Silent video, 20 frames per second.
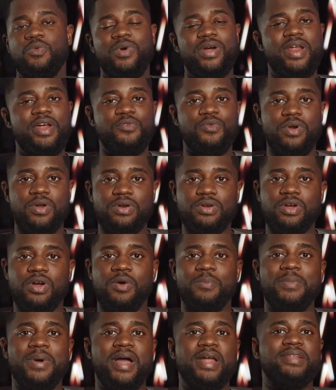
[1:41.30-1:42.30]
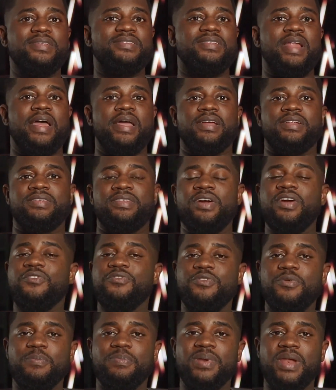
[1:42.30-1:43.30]
When I run commands like
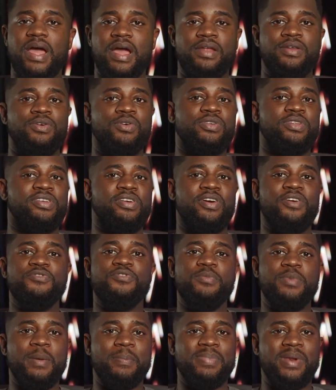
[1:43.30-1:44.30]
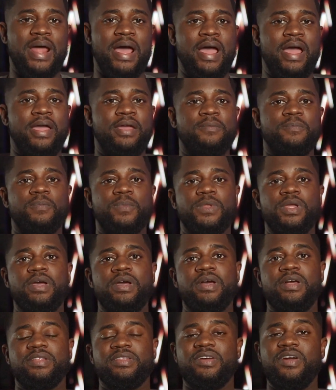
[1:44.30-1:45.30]
Terraform plan or Terraform apply,
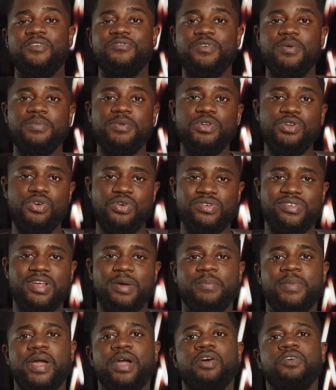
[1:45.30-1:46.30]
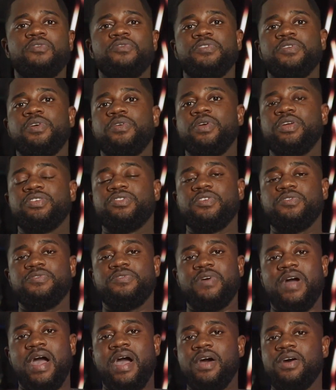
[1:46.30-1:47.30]
Terraform looks at my configuration
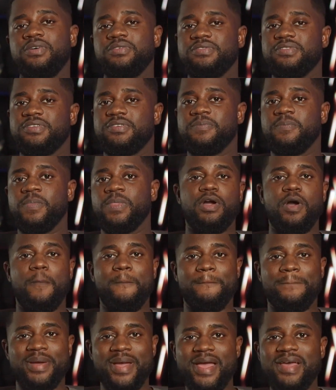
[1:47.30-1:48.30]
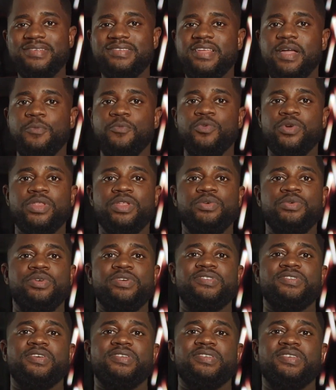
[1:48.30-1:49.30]
files, compares them with the
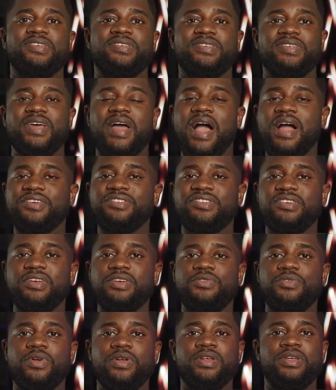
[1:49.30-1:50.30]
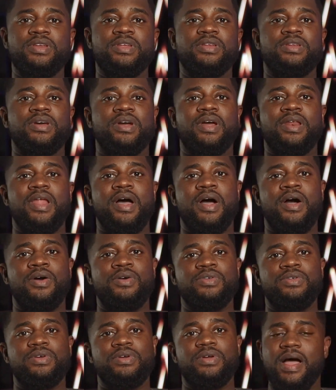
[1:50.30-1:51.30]
resources actually running in the
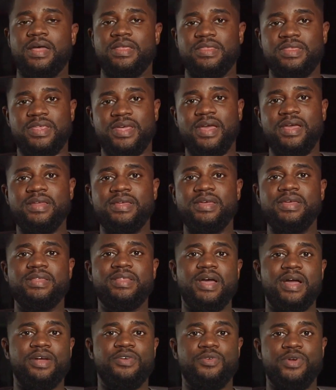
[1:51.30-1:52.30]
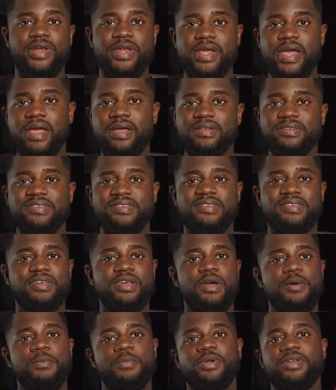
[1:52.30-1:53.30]
cloud, and then either creates,
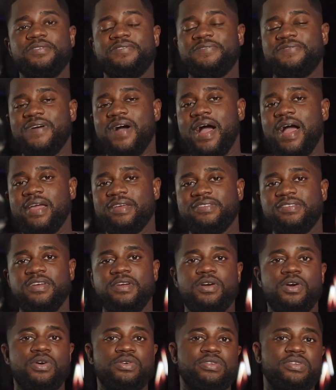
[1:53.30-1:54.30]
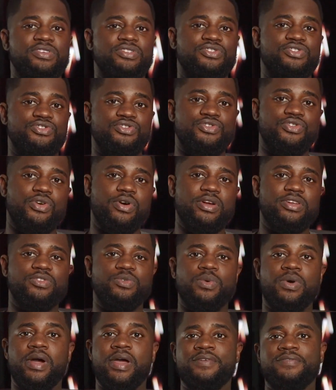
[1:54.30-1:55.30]
modifies, or destroys
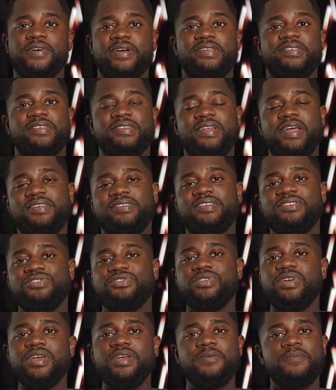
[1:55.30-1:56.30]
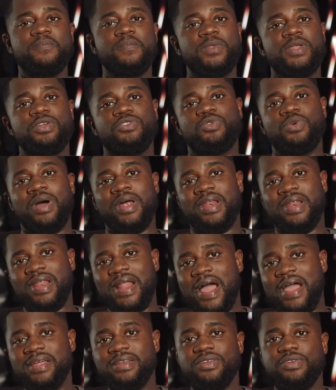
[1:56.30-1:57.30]
whatever is necessary to
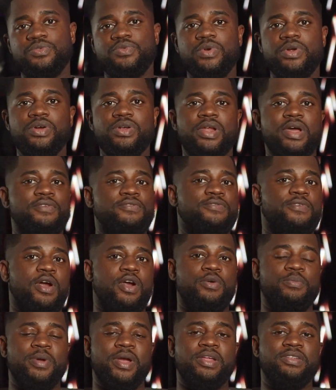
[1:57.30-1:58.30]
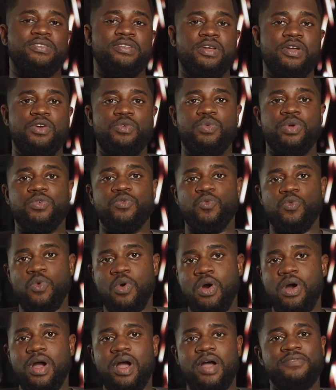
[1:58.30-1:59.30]
align the real environment with
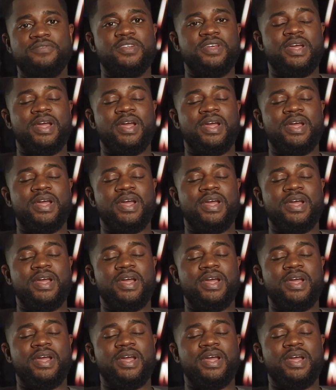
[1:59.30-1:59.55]
what I've